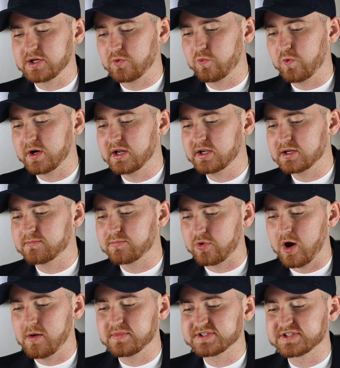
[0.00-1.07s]
And what I can
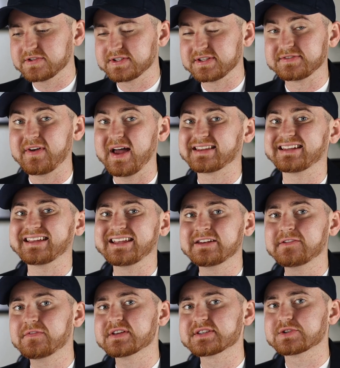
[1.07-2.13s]
promise is that
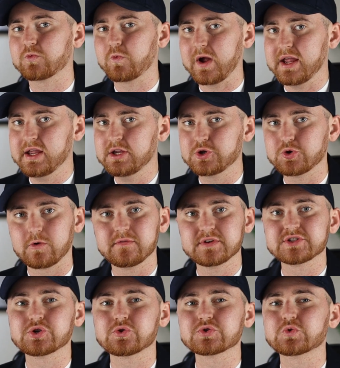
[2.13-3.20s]
in this way, your
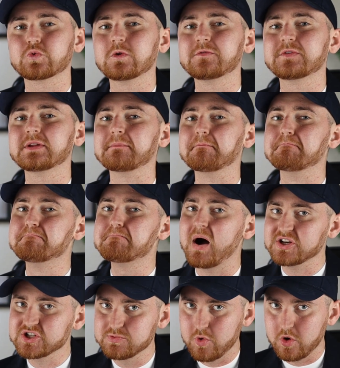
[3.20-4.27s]
visitors will feel
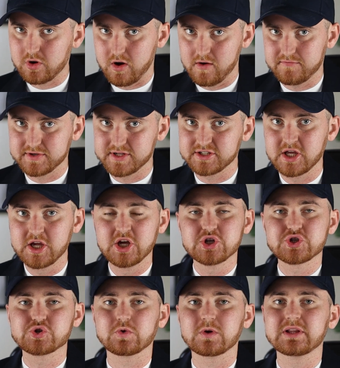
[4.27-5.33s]
much more confident
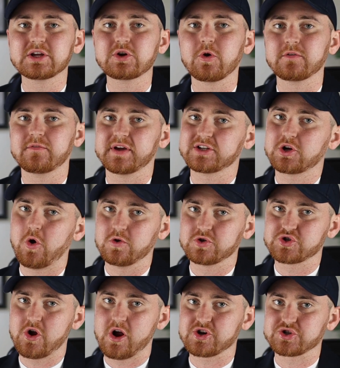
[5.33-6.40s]
to click on that call
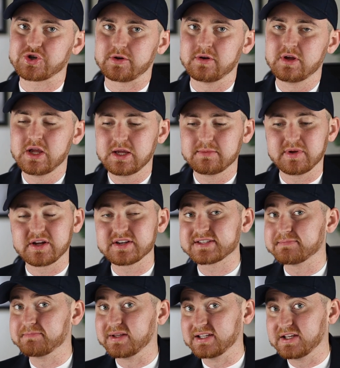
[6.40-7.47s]
to action,
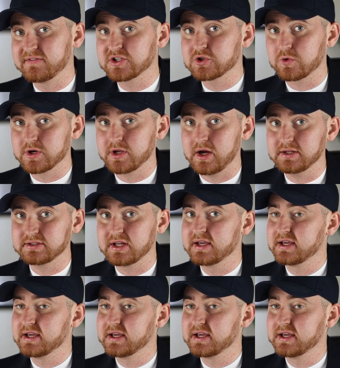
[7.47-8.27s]
because believe it or not,